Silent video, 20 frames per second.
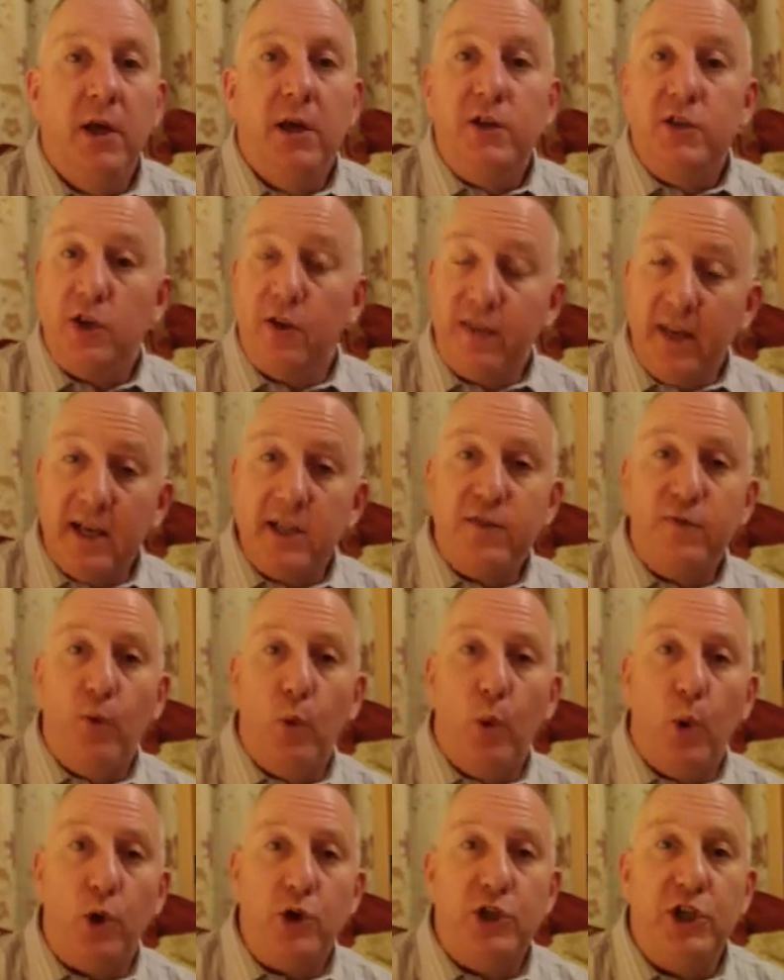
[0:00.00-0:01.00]
So thanks for
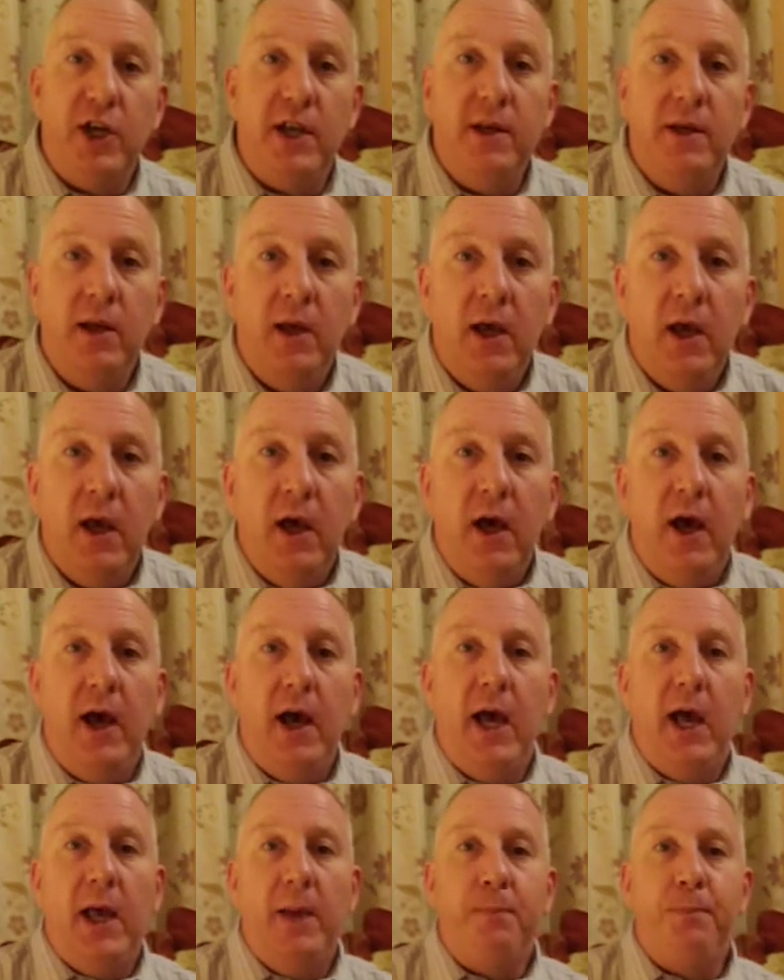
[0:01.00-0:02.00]
watching.
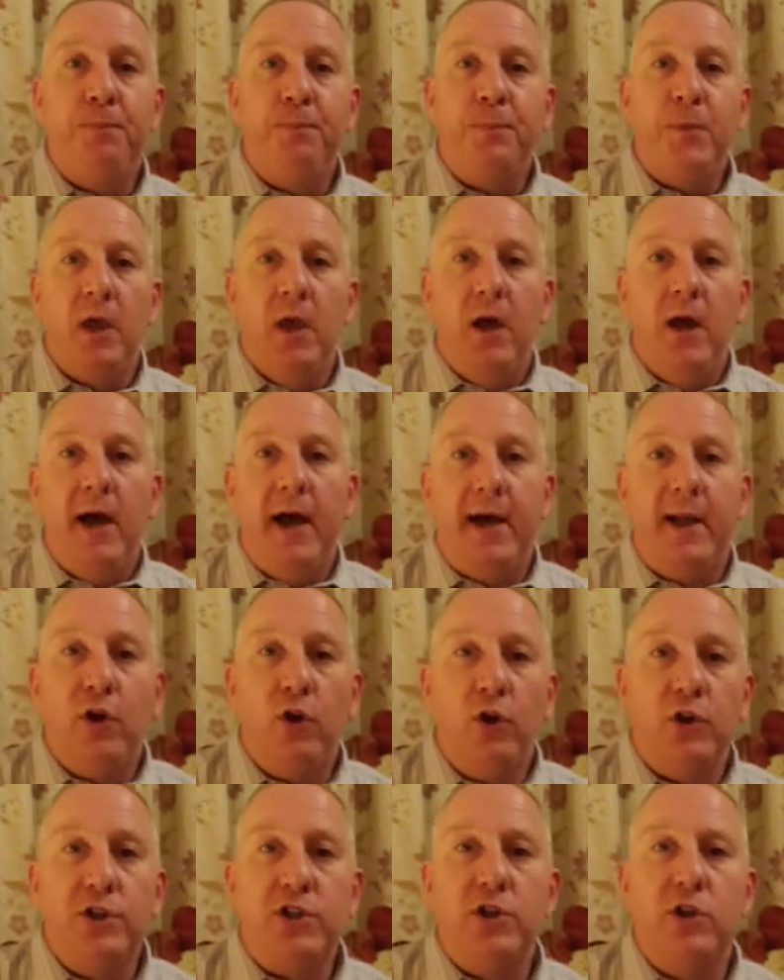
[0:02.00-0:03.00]
Um, I'd
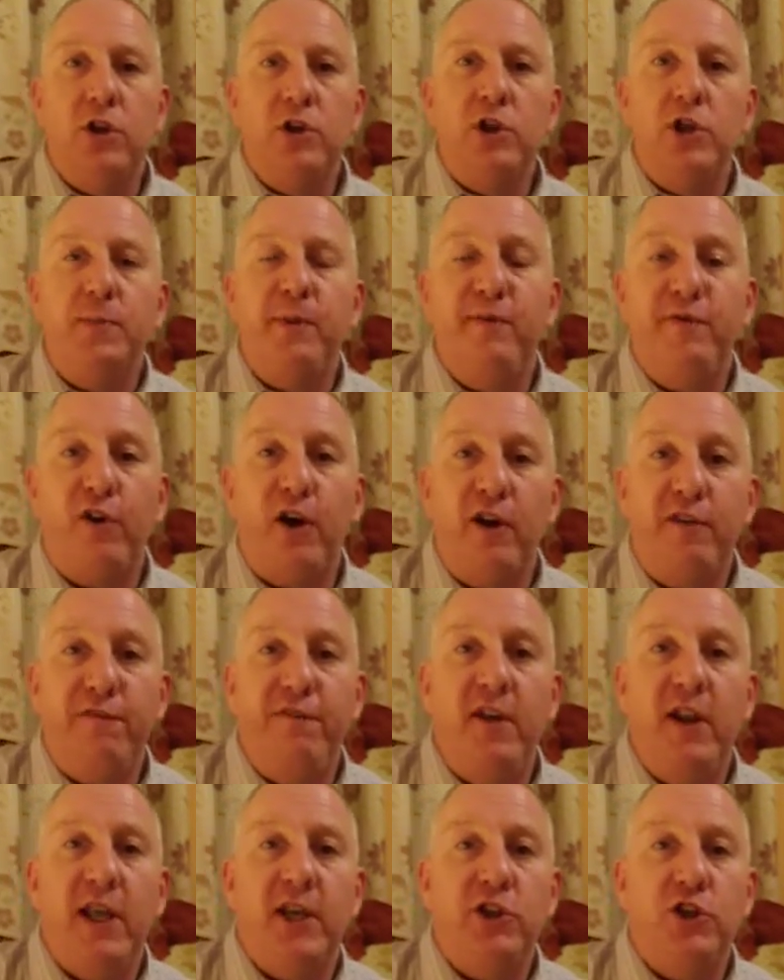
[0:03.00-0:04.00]
also, just before I
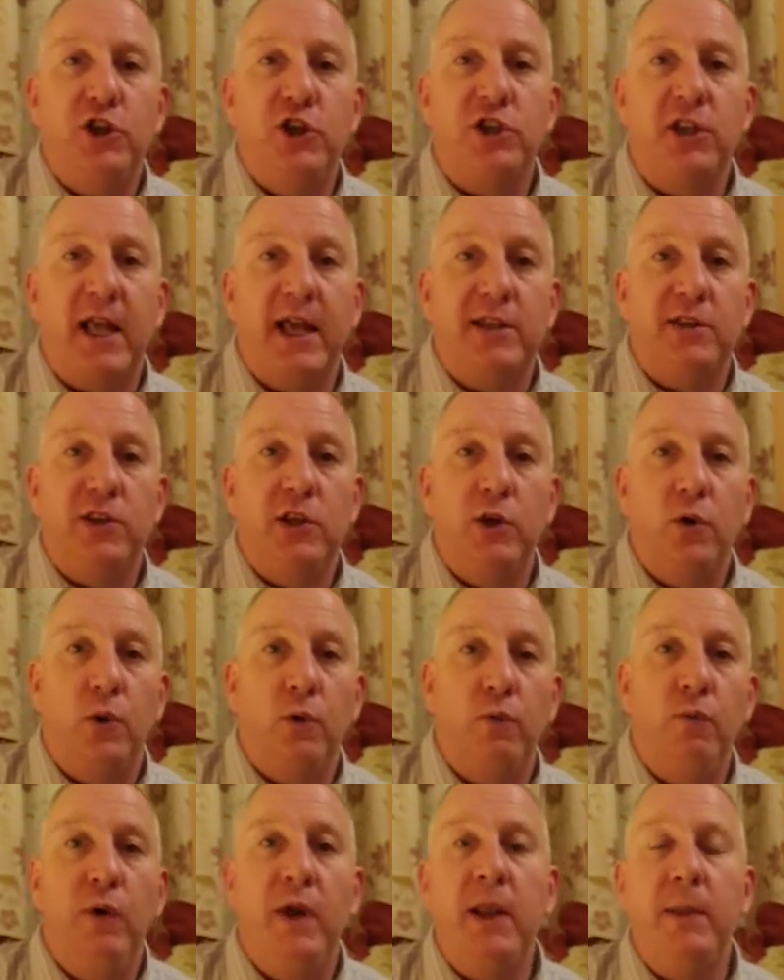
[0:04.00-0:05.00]
finish, just like to do a
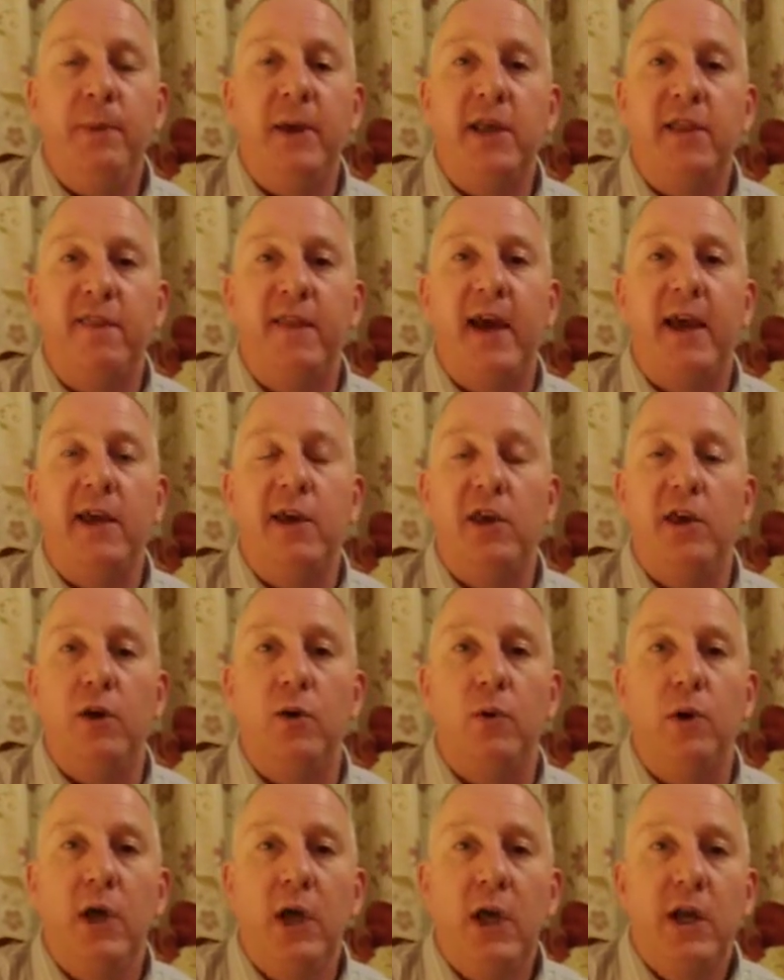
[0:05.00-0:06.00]
really big thank
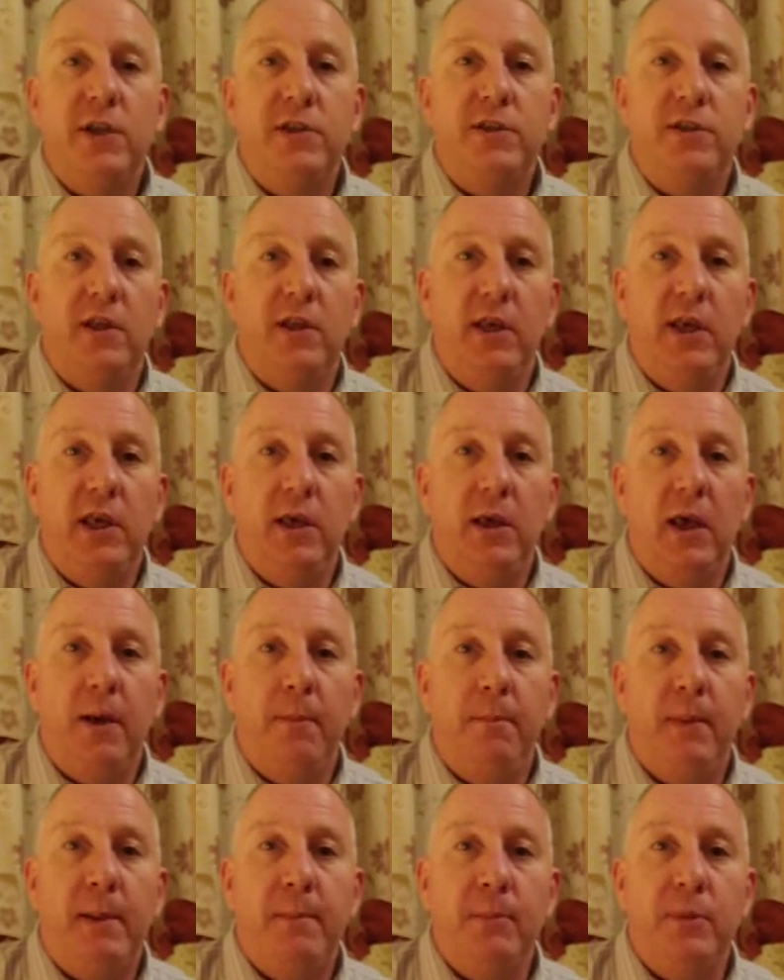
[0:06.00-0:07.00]
you to the
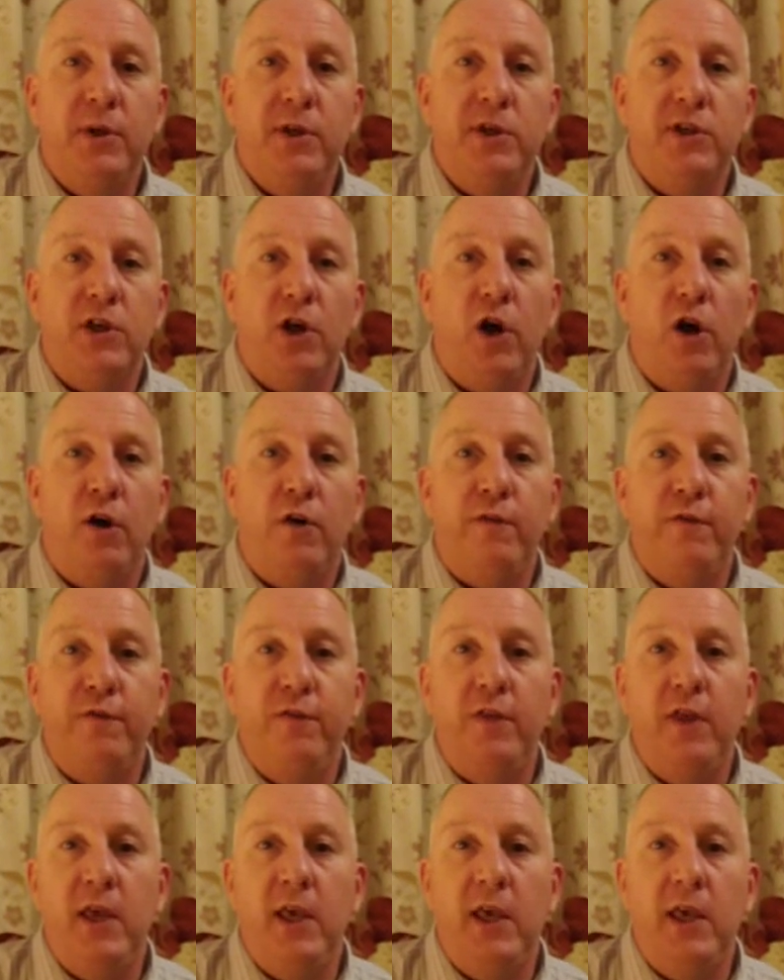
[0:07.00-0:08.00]
members of
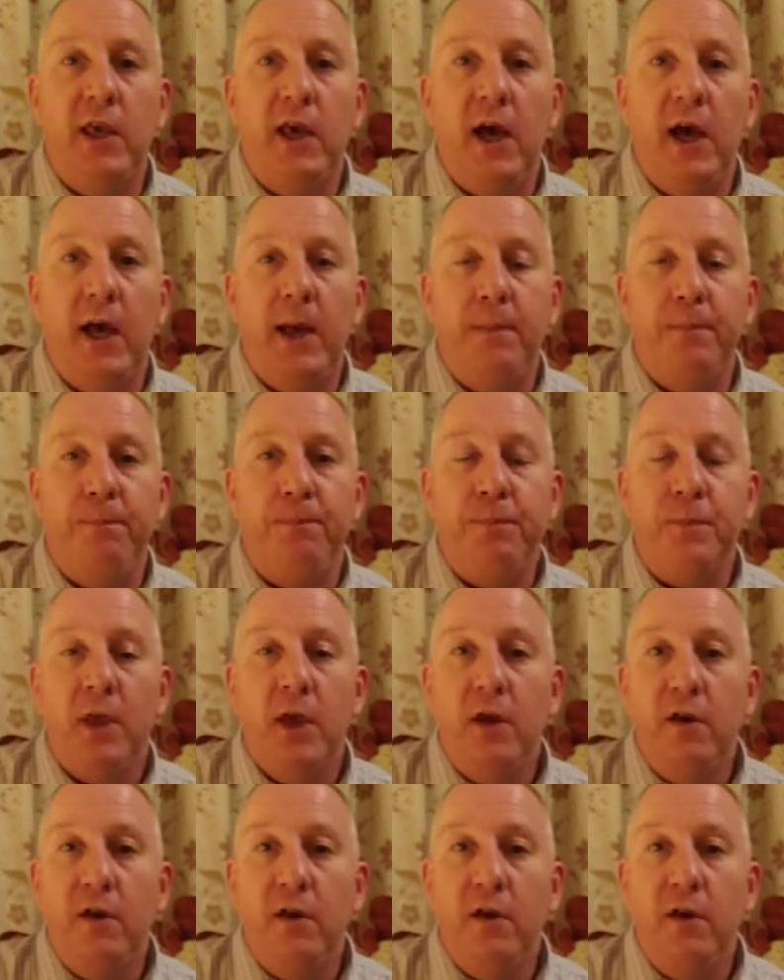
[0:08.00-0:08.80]
the um,